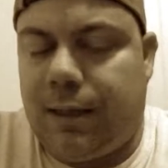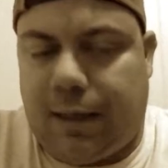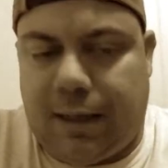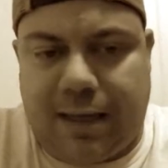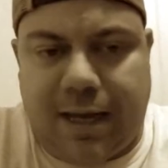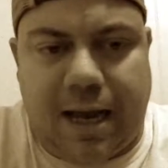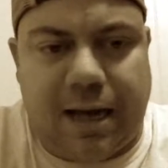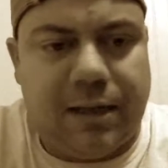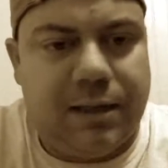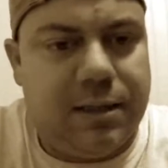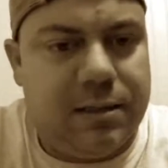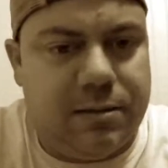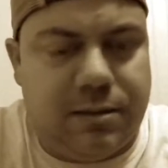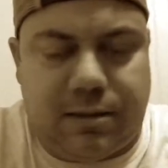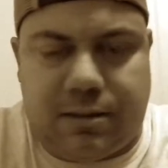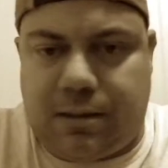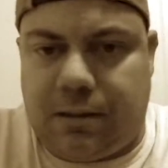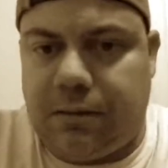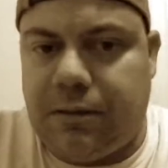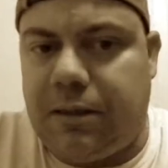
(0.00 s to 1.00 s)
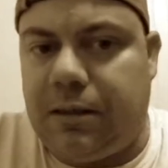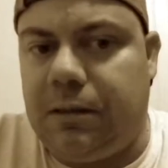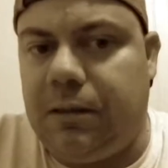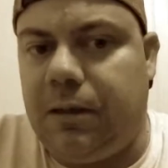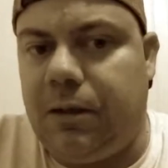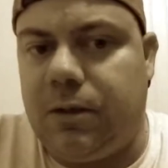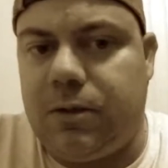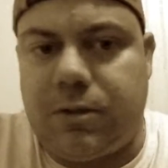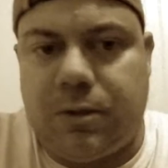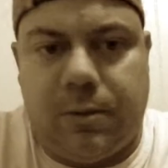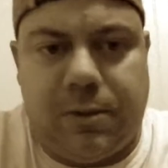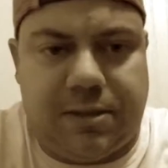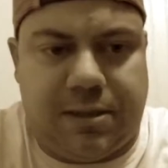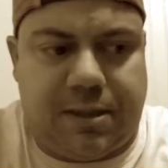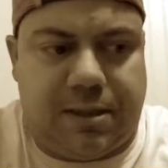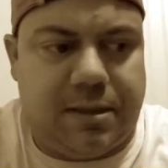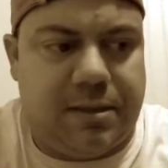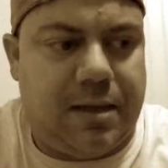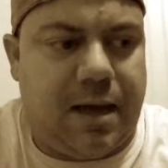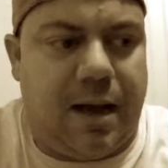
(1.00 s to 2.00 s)
Again, consistent league leaders always
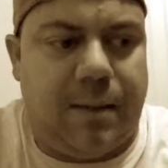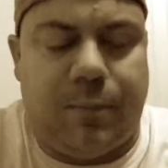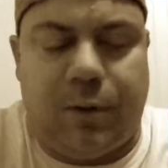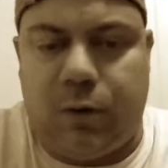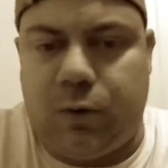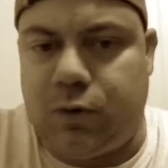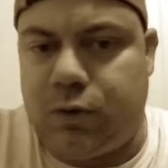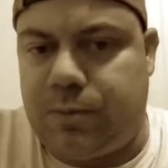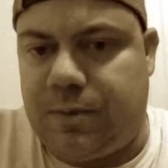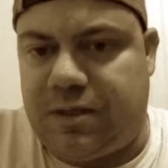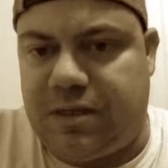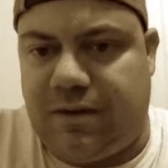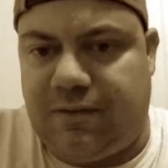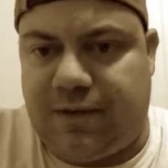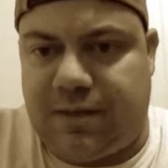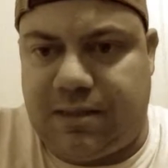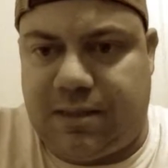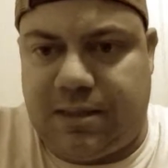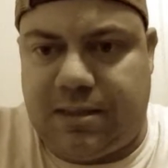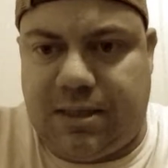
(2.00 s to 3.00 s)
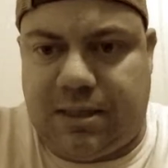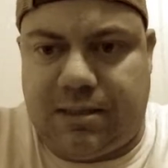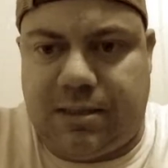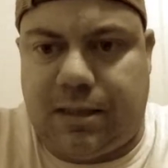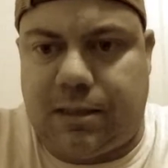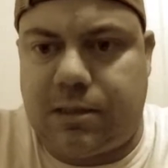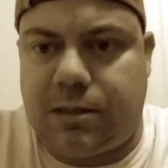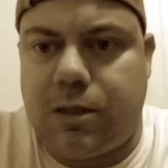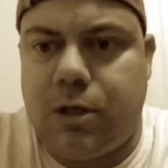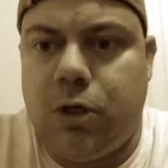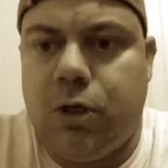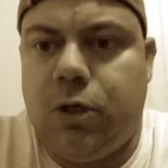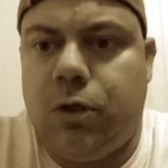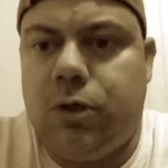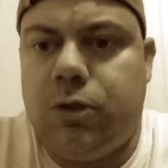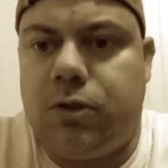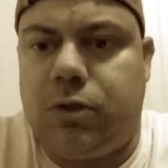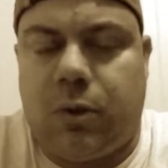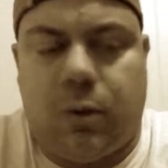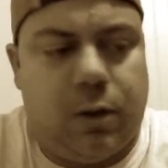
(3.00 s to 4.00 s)
at the top of those specific statistics,
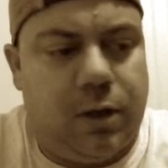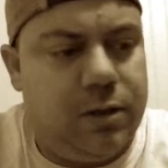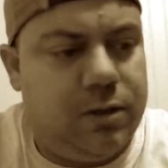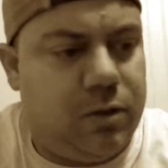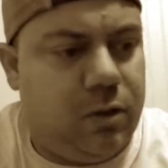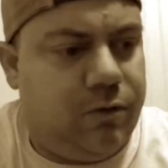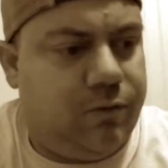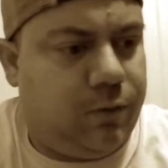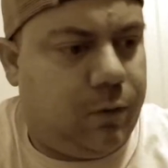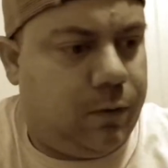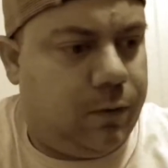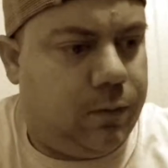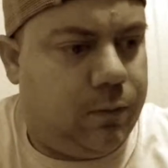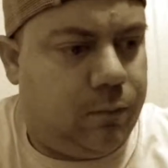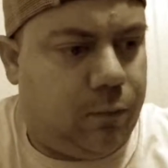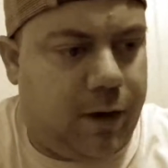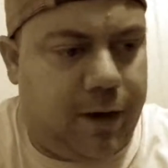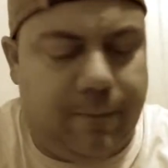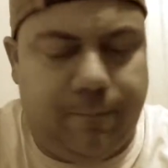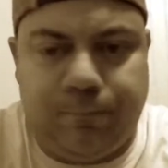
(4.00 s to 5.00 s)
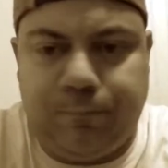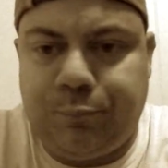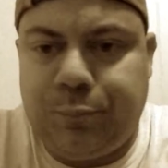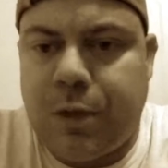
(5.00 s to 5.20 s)
so on and so forth, right?